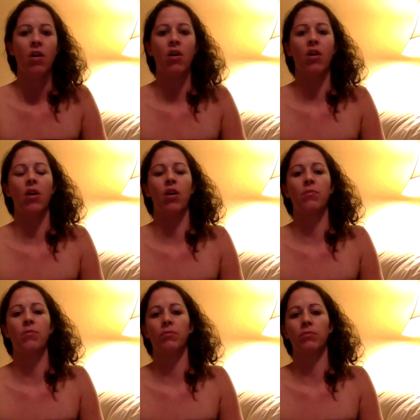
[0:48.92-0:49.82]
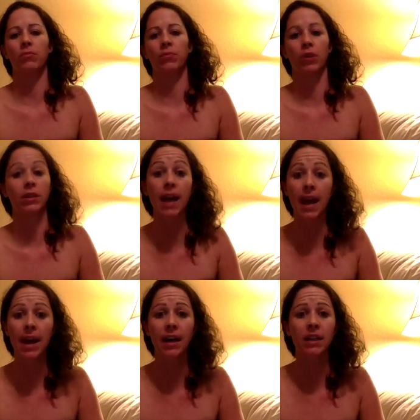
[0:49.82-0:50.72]
or more
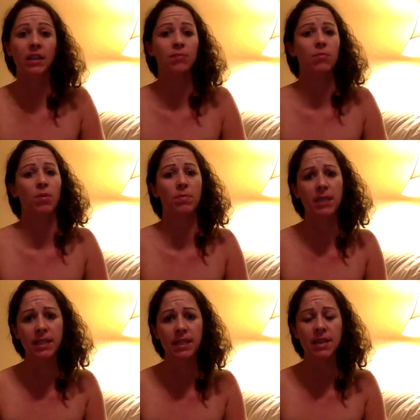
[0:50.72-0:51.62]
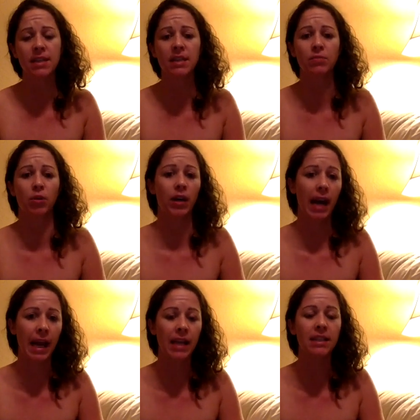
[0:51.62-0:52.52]
sex, more business, more
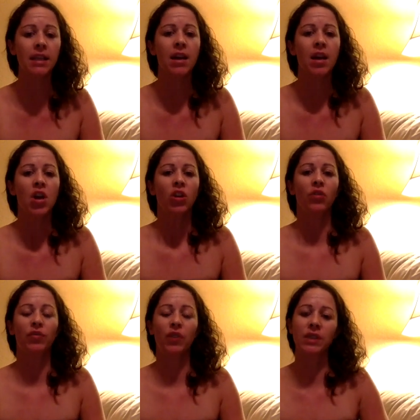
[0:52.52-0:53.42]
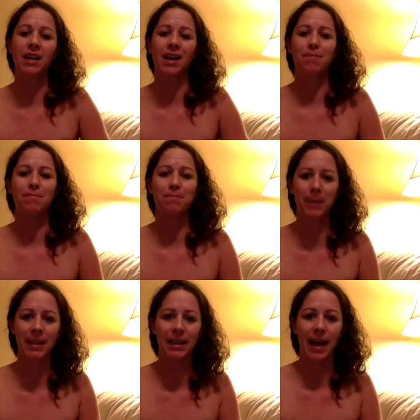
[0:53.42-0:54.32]
clients, you first got to
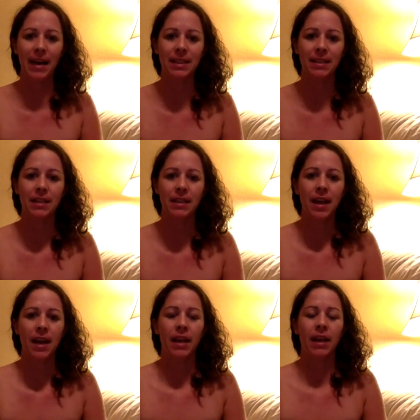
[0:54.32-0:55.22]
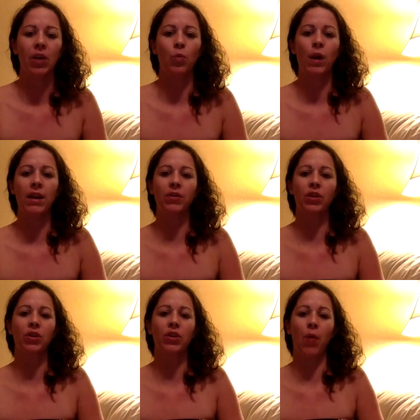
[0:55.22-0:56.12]
be that. Like, whatever
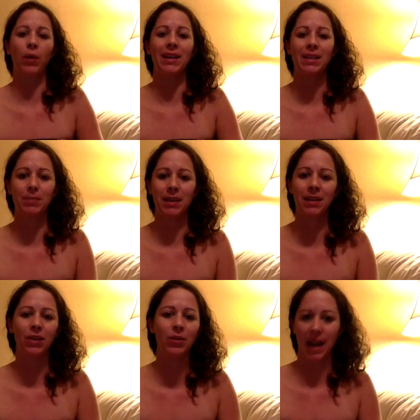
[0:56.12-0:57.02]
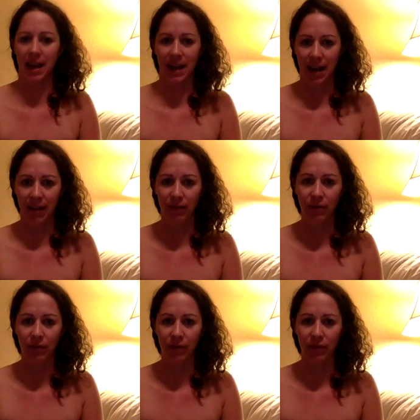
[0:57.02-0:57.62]
you're not willing to be, you cannot have.